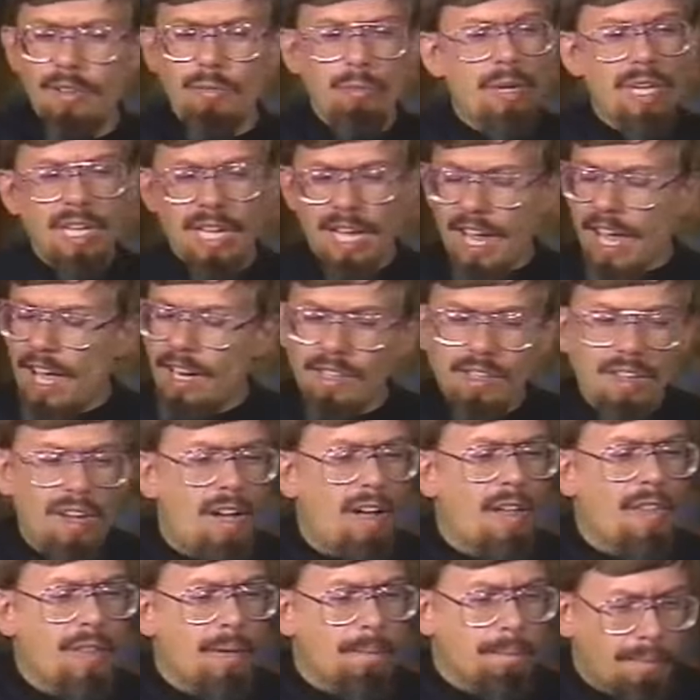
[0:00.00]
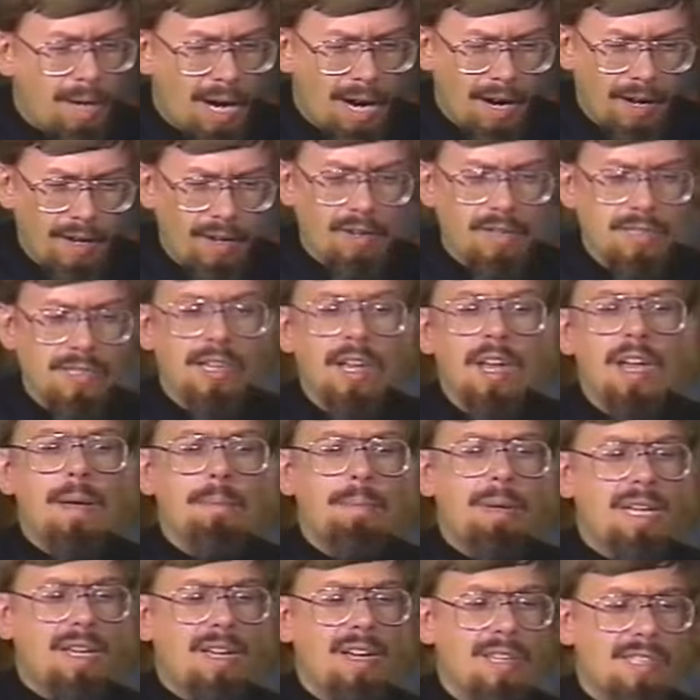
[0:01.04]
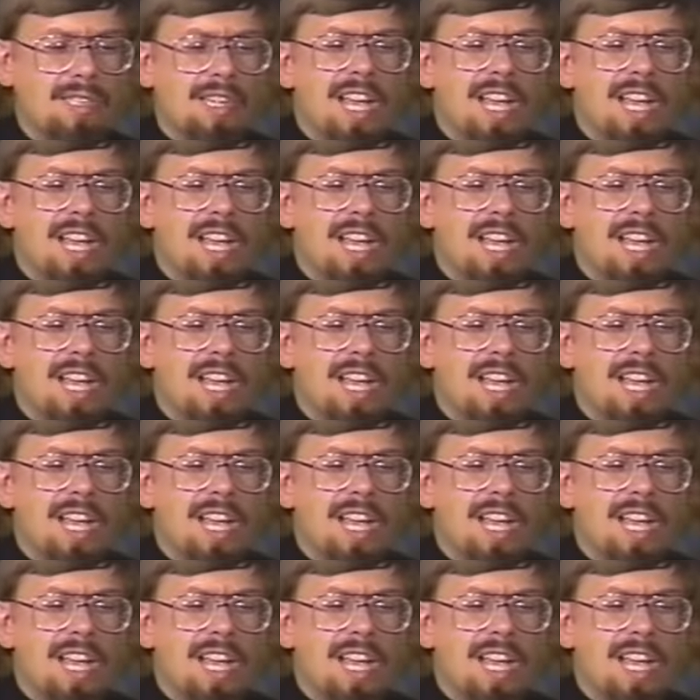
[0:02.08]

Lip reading: We can't call them martyrs because